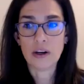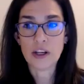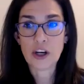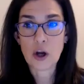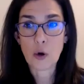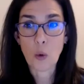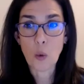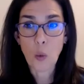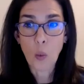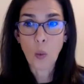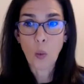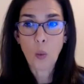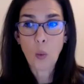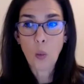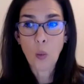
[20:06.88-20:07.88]
you know,
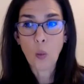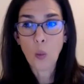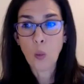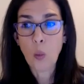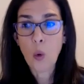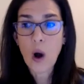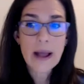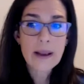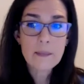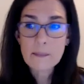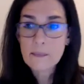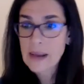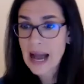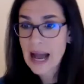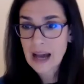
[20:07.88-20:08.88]
what
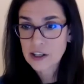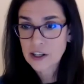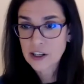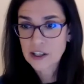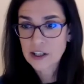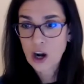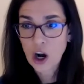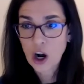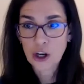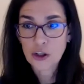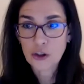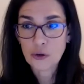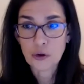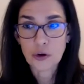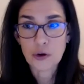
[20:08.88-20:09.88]
pattern are
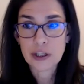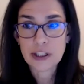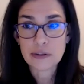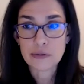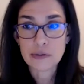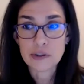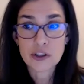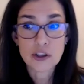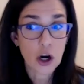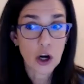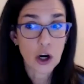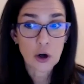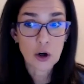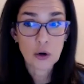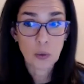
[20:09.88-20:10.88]
you going to
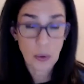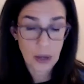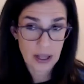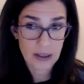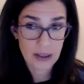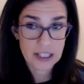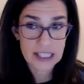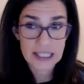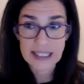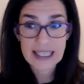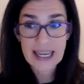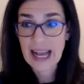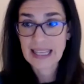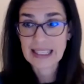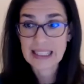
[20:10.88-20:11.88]
start with to
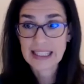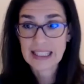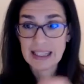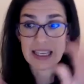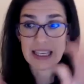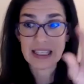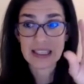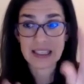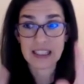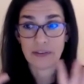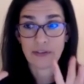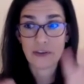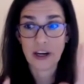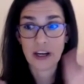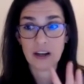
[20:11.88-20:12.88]
test these
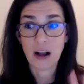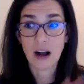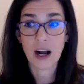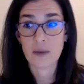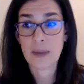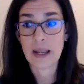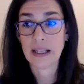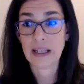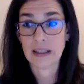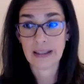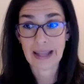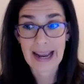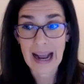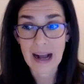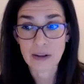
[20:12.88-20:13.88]
different automated
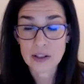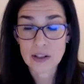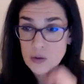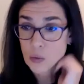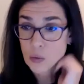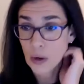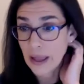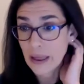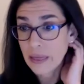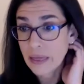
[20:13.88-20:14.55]
layouts with?